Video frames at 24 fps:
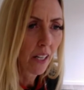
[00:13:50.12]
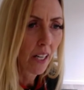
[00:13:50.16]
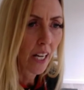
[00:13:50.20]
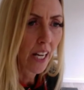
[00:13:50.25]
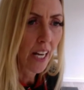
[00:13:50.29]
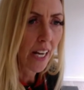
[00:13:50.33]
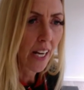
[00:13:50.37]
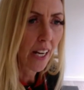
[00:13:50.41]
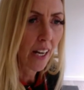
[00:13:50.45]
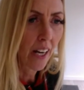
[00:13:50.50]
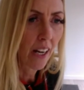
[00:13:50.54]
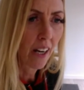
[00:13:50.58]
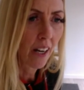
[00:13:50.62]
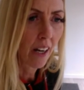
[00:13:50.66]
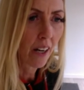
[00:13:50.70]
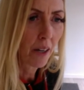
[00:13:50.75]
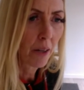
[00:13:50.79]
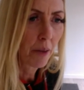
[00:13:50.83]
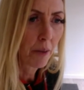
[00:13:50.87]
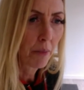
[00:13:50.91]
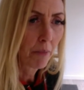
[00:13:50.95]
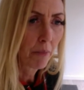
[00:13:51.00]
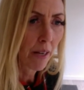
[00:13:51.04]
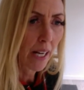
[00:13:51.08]

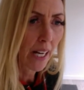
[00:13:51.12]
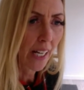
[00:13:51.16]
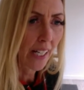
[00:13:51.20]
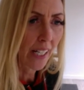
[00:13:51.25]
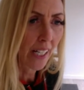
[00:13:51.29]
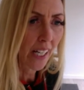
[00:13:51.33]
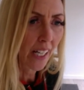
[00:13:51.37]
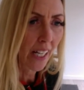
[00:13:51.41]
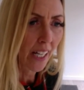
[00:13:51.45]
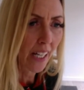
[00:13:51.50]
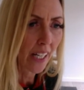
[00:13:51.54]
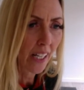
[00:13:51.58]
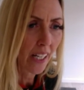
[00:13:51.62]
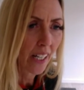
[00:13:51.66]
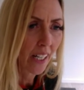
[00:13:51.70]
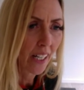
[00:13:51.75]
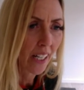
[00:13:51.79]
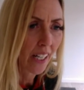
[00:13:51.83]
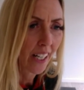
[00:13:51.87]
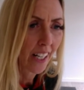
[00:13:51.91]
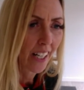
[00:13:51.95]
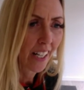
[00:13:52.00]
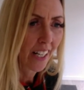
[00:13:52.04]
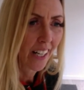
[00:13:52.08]
Leah, Maggie.
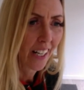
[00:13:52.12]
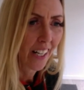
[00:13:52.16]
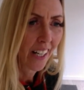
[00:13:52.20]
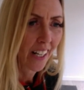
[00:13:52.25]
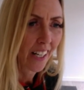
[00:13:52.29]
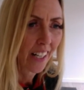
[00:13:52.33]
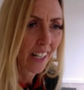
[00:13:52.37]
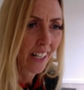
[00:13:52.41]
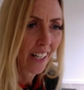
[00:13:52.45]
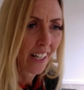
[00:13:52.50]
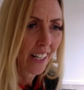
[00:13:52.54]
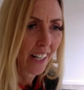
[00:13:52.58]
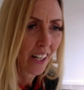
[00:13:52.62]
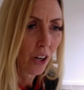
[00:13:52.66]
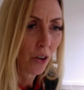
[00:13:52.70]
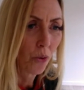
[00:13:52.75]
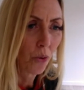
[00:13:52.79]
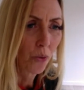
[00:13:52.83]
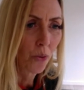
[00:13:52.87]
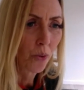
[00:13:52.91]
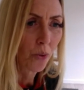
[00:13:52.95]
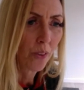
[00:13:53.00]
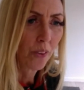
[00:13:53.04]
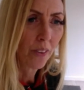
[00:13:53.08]

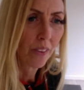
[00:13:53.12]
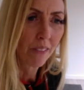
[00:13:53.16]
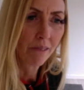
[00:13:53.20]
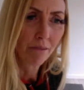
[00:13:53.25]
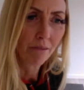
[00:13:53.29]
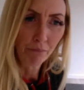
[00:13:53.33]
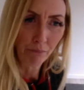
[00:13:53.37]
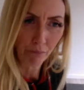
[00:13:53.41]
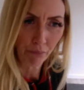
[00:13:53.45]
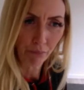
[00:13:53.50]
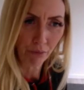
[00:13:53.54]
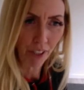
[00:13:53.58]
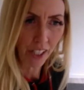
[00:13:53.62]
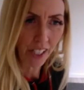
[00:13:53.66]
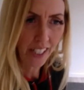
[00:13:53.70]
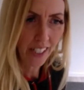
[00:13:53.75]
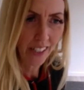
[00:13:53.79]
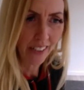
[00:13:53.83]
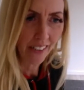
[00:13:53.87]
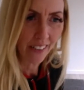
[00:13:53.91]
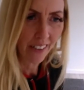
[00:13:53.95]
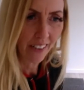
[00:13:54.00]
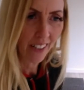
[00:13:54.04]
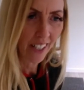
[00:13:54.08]
Oh,
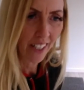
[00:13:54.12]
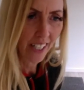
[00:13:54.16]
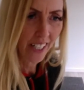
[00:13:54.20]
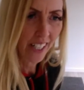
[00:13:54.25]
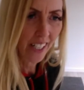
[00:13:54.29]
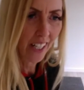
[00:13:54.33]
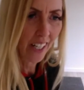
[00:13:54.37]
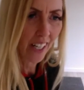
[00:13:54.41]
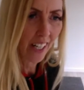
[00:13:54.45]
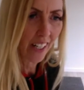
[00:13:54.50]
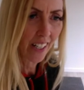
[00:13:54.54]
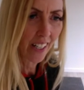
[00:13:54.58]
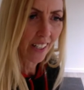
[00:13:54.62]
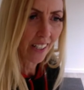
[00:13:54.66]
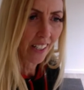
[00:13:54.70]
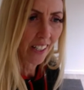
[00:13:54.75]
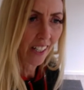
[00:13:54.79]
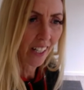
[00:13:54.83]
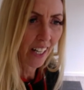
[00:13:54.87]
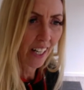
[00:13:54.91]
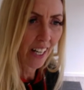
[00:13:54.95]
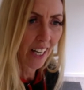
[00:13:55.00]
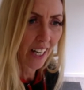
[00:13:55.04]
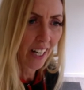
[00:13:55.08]
brilliant, like it.
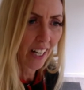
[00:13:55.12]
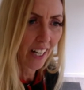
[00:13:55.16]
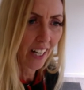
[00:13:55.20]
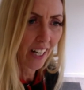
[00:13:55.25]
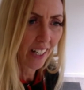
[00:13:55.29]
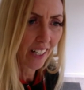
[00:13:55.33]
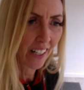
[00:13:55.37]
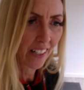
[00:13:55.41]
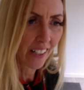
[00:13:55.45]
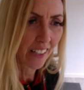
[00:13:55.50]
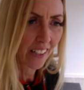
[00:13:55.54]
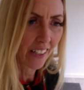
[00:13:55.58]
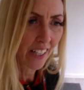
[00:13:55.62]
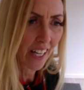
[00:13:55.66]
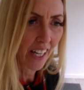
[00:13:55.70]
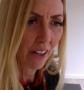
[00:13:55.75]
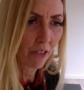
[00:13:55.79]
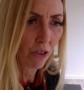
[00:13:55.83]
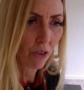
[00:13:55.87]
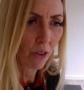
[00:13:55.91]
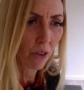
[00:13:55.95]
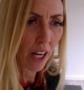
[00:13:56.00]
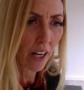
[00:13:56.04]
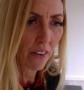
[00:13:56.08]
Claire,
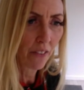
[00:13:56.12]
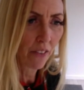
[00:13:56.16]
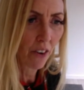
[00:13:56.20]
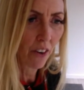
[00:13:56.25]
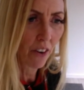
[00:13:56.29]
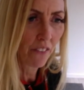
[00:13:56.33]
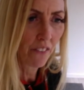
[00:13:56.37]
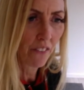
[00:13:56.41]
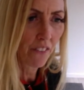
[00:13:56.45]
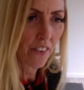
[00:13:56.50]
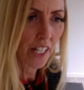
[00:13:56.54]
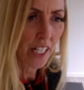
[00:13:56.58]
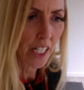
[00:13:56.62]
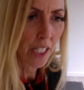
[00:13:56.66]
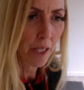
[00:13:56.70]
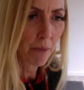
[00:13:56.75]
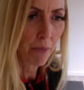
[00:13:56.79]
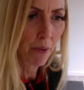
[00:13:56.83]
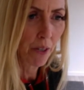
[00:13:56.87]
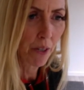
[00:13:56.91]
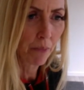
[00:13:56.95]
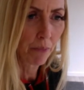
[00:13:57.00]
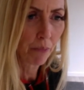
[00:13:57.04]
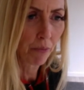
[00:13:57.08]
they're all over on
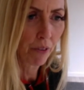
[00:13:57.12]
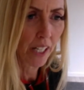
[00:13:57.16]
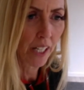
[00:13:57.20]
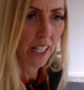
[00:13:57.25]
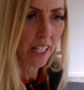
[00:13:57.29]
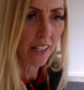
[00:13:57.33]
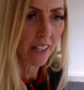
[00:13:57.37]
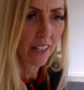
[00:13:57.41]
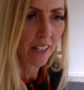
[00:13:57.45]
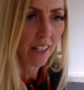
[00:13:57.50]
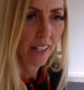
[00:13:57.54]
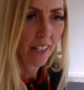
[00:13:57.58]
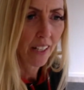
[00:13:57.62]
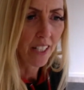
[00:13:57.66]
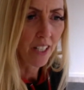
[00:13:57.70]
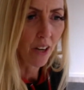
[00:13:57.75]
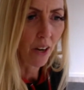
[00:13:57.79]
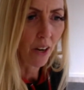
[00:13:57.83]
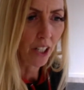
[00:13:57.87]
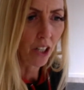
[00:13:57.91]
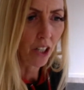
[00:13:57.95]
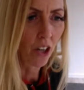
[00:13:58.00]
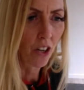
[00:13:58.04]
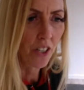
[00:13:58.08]
Facebook, brilliant. So
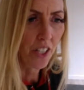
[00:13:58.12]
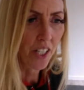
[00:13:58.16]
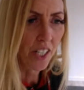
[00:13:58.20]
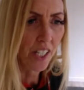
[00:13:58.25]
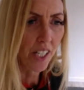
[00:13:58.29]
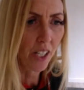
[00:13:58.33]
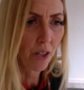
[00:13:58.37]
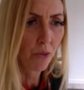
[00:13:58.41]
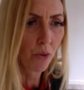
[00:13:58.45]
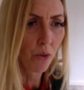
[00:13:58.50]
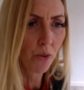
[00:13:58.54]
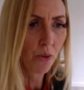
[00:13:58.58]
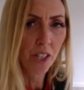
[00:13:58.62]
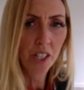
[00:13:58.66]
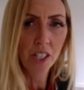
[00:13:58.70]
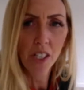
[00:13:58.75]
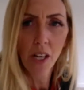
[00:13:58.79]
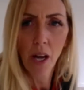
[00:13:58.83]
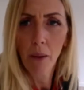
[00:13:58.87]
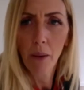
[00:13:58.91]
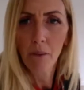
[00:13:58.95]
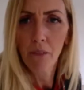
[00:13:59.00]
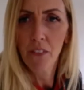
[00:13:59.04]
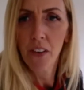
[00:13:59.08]
I can't see you all the
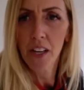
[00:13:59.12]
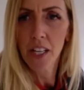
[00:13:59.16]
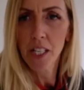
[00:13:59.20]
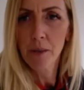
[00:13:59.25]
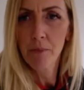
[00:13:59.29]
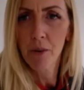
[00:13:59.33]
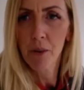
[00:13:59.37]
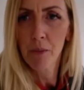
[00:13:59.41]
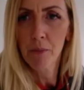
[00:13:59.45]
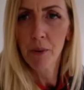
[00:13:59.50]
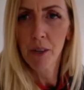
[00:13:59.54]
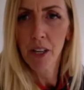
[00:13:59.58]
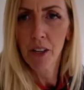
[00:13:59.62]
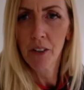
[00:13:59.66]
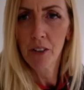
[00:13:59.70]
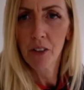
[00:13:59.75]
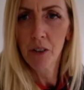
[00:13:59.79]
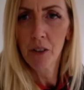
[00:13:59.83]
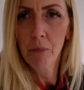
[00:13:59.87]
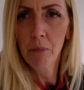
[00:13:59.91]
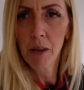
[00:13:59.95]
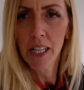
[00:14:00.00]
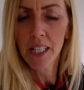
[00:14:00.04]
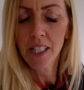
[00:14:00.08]
time, Facebook, but I'll
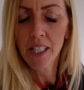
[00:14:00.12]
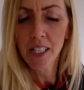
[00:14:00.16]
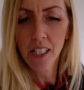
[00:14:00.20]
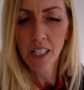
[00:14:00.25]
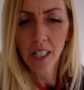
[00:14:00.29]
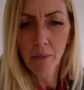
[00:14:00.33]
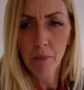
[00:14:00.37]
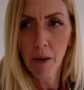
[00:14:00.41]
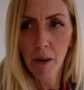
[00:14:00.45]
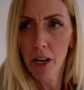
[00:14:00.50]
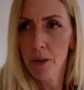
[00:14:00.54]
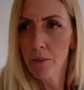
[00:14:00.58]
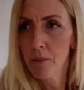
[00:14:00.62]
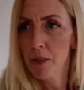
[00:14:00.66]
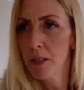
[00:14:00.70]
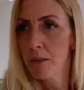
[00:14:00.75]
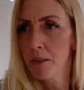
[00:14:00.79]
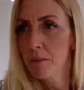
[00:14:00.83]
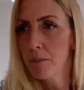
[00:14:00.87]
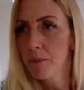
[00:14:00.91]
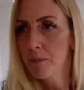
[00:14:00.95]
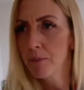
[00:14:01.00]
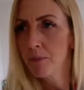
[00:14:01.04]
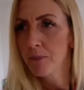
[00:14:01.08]
come back to you in a moment.
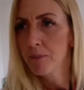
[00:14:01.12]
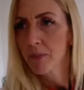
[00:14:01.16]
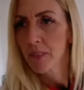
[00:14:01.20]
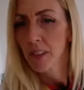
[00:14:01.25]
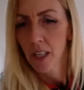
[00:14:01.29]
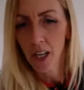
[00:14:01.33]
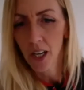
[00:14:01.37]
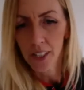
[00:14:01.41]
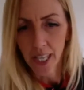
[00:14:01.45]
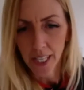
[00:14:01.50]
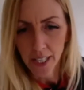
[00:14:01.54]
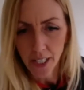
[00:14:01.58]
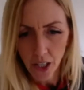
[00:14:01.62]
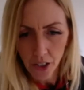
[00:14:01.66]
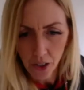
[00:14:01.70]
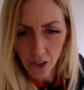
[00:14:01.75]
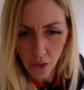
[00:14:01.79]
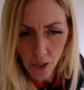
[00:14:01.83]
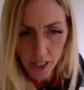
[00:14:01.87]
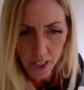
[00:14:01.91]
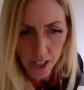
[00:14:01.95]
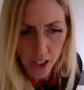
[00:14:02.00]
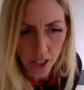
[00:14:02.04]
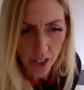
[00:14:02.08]
Okay, no
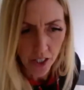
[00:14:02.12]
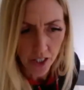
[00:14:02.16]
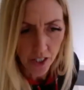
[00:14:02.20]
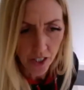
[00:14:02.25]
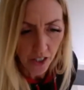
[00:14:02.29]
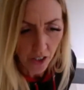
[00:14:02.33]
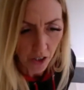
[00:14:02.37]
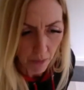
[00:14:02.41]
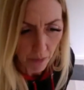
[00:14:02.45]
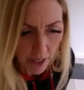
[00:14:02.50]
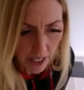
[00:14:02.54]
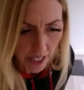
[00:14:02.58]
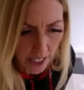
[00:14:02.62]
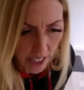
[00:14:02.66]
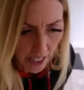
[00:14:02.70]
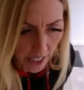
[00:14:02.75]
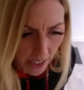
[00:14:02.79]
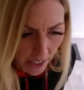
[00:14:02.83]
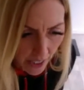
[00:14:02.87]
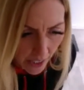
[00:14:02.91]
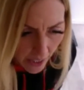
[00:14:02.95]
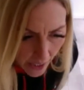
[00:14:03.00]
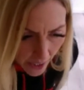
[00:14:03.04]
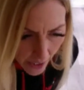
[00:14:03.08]
questions coming
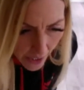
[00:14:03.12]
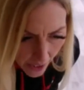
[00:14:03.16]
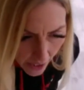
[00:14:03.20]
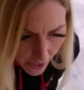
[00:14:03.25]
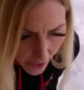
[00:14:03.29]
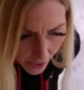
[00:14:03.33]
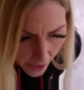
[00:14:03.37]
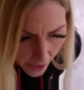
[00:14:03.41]
in.